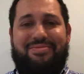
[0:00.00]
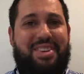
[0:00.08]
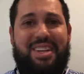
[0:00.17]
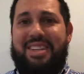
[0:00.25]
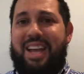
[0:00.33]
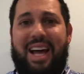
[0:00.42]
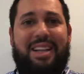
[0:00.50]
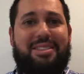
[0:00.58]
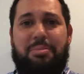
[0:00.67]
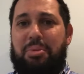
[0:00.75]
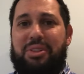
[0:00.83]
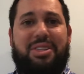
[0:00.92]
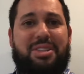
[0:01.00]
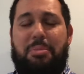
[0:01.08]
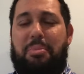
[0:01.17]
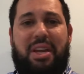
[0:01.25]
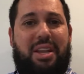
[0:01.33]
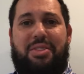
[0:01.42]
did not
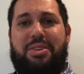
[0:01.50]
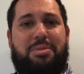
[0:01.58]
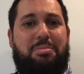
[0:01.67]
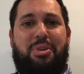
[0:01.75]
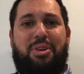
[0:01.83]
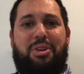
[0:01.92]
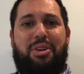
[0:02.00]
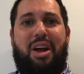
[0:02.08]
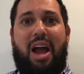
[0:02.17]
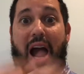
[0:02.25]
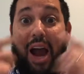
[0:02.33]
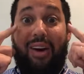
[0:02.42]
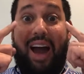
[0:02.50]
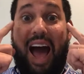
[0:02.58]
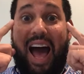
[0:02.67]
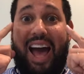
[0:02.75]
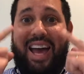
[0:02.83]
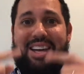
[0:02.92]
participate in this murder. Our
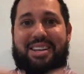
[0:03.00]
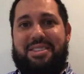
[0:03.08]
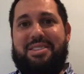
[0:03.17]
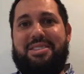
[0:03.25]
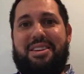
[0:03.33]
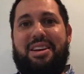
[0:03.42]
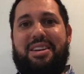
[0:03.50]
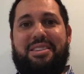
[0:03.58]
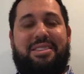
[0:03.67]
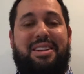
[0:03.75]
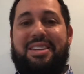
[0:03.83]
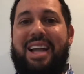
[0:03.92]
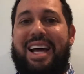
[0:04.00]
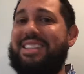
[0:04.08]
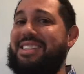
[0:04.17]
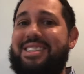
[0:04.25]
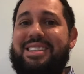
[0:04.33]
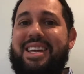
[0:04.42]
eyes did not
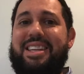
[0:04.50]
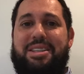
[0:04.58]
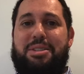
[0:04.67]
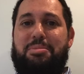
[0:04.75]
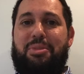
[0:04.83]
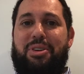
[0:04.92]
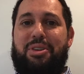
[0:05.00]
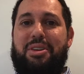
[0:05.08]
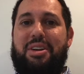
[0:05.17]
see this murder.